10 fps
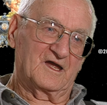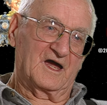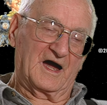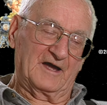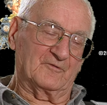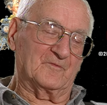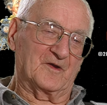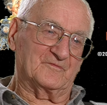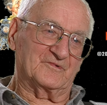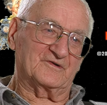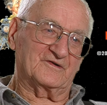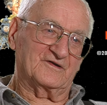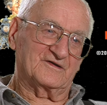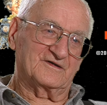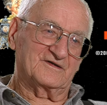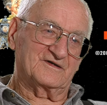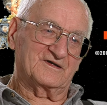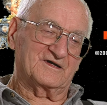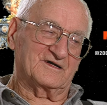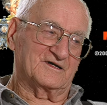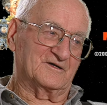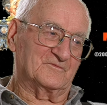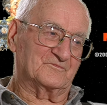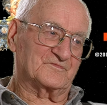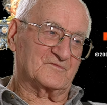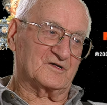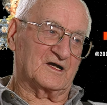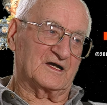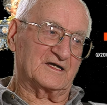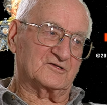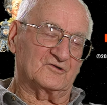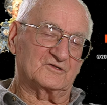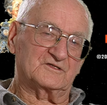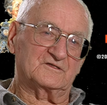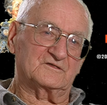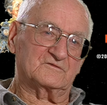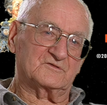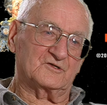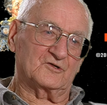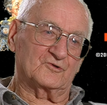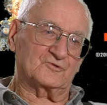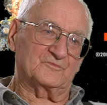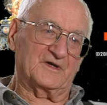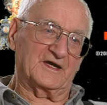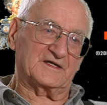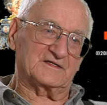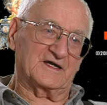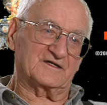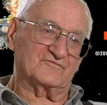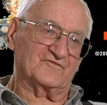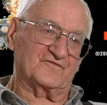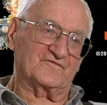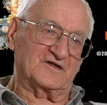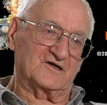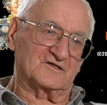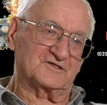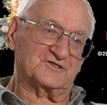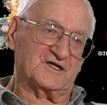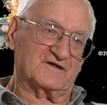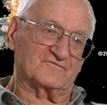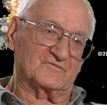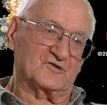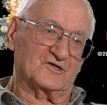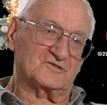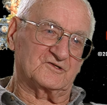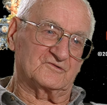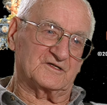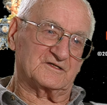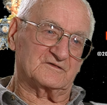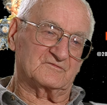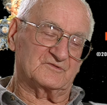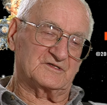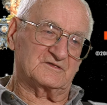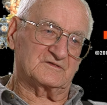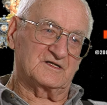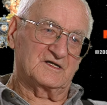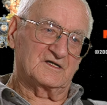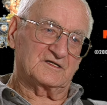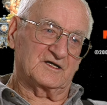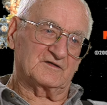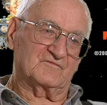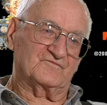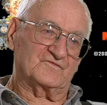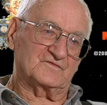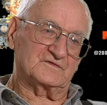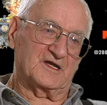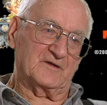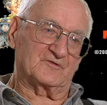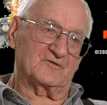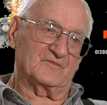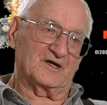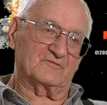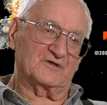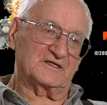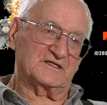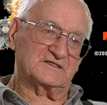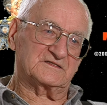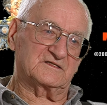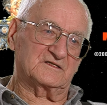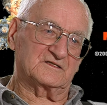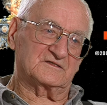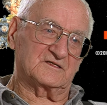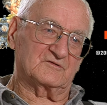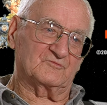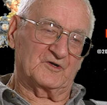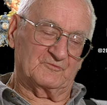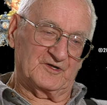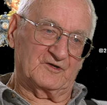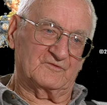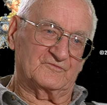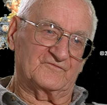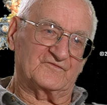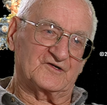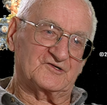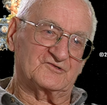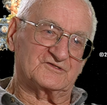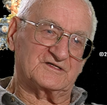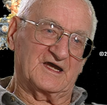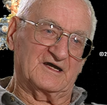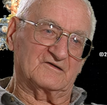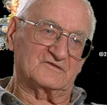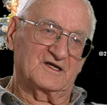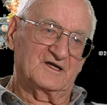I remember I had gone to a local bank, and I had a $50 check from cartooning. And one young neighbor of mine went in, what we referred to as town.